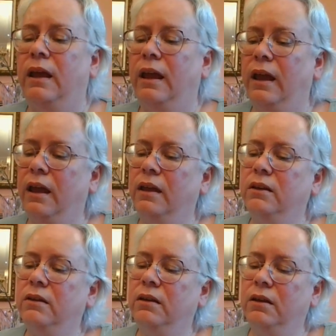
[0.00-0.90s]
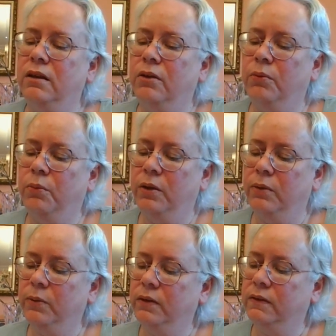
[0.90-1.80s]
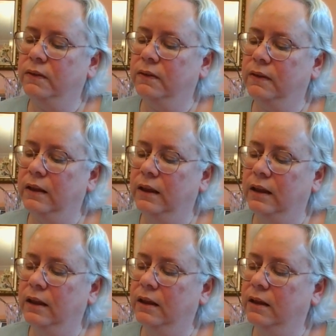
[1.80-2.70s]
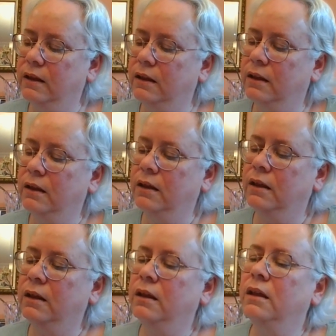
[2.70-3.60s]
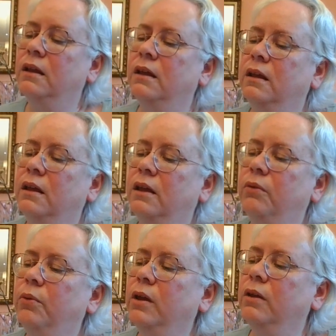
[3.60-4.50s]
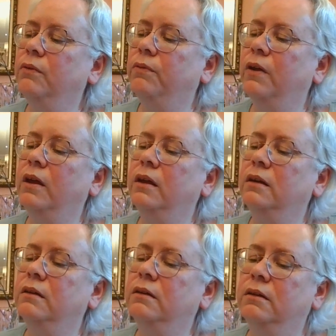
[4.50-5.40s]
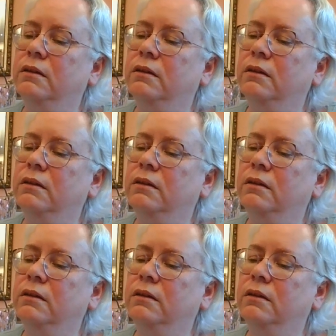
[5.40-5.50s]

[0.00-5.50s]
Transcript: And we will see if we can find.